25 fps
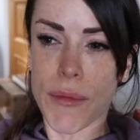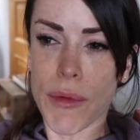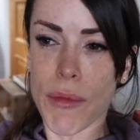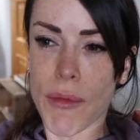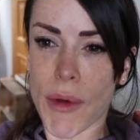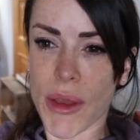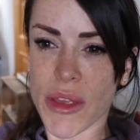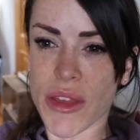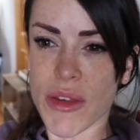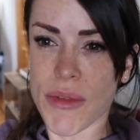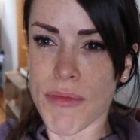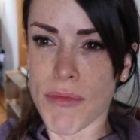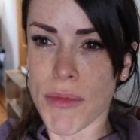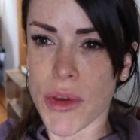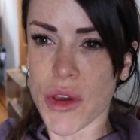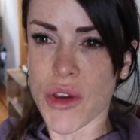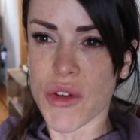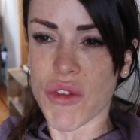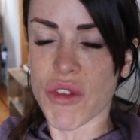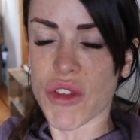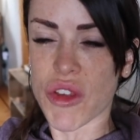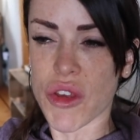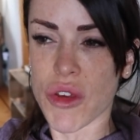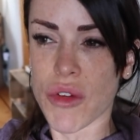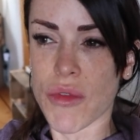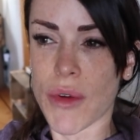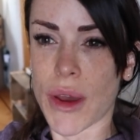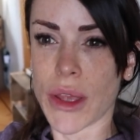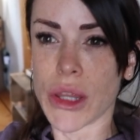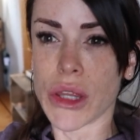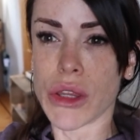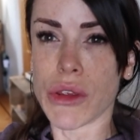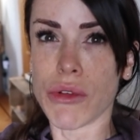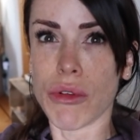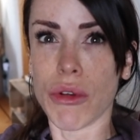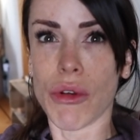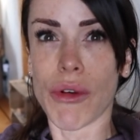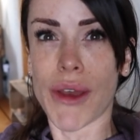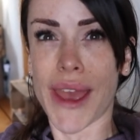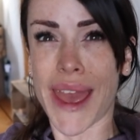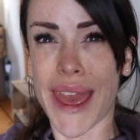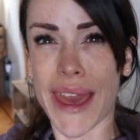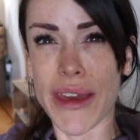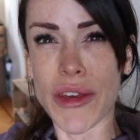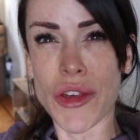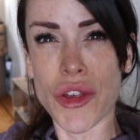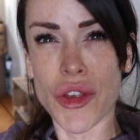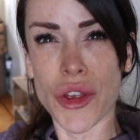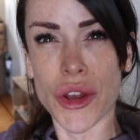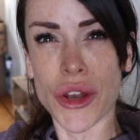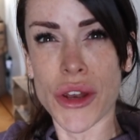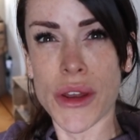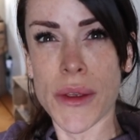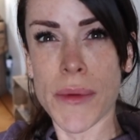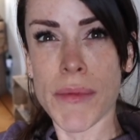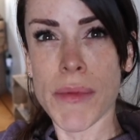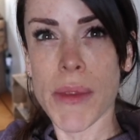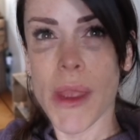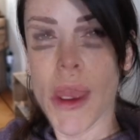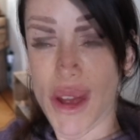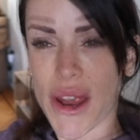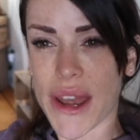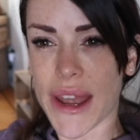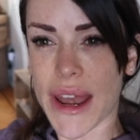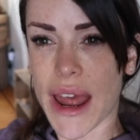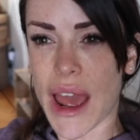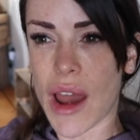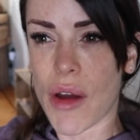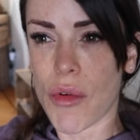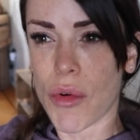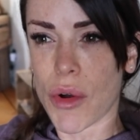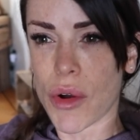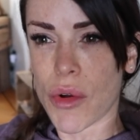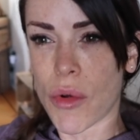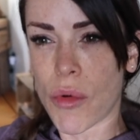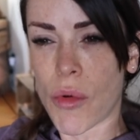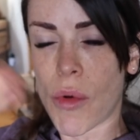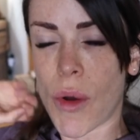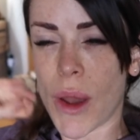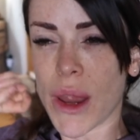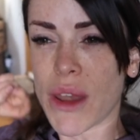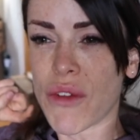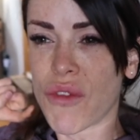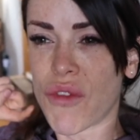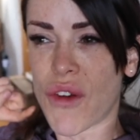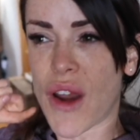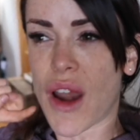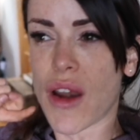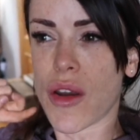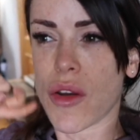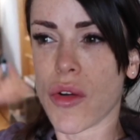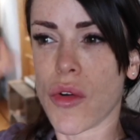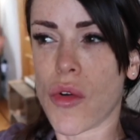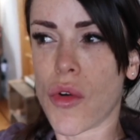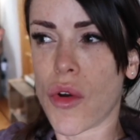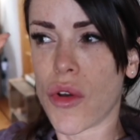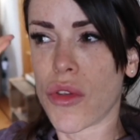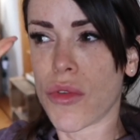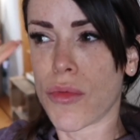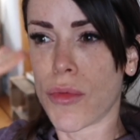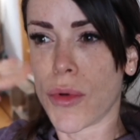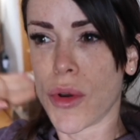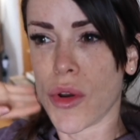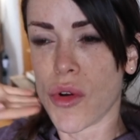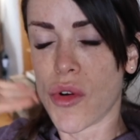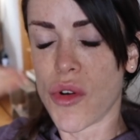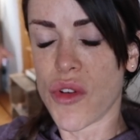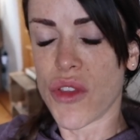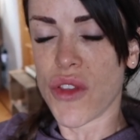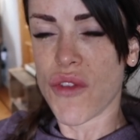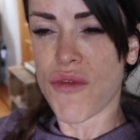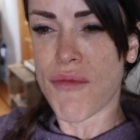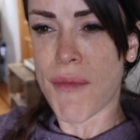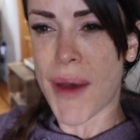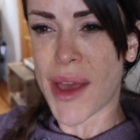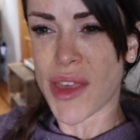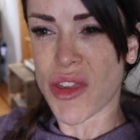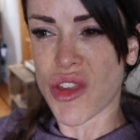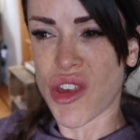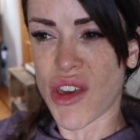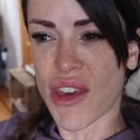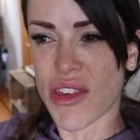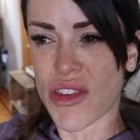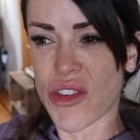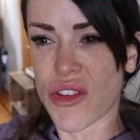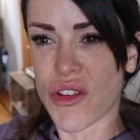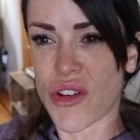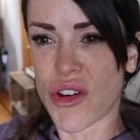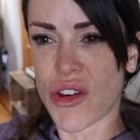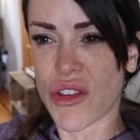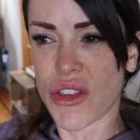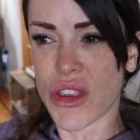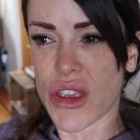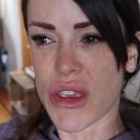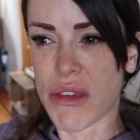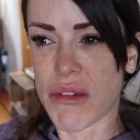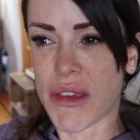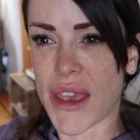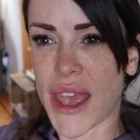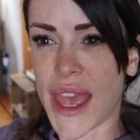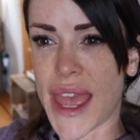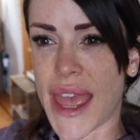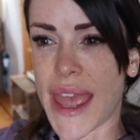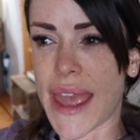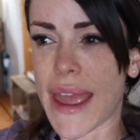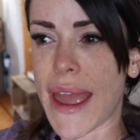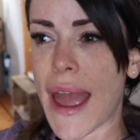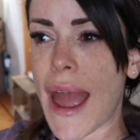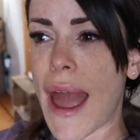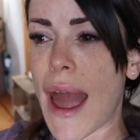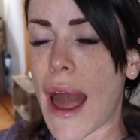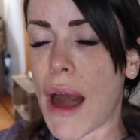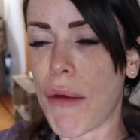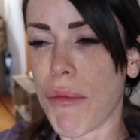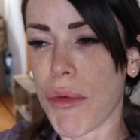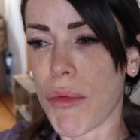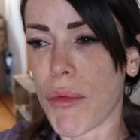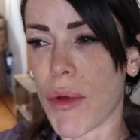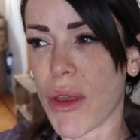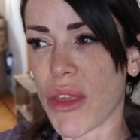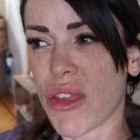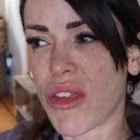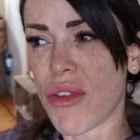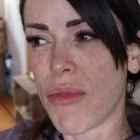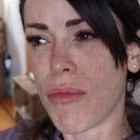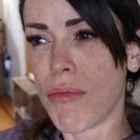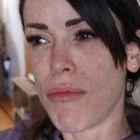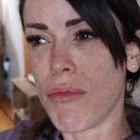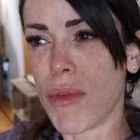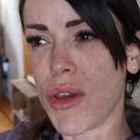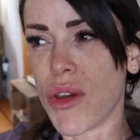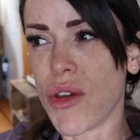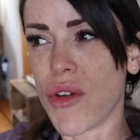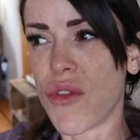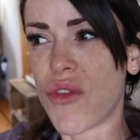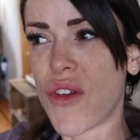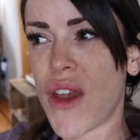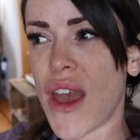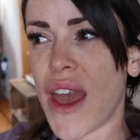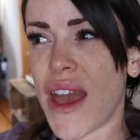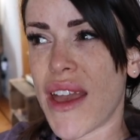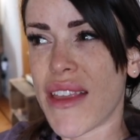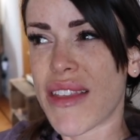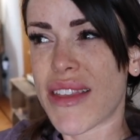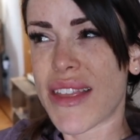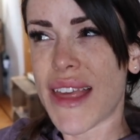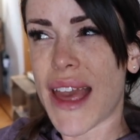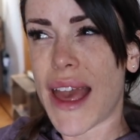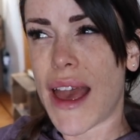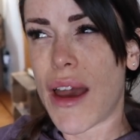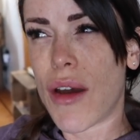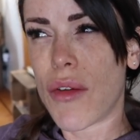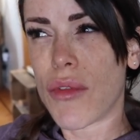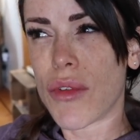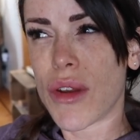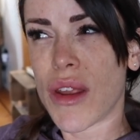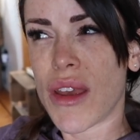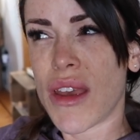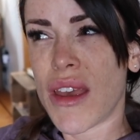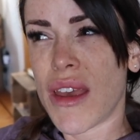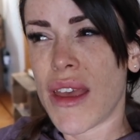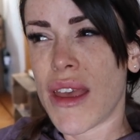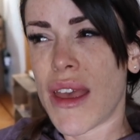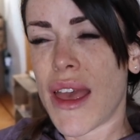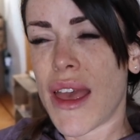that we want to move to a new location. Right now, we're quite far north. We're north of Manchester in the UK, and we want to move down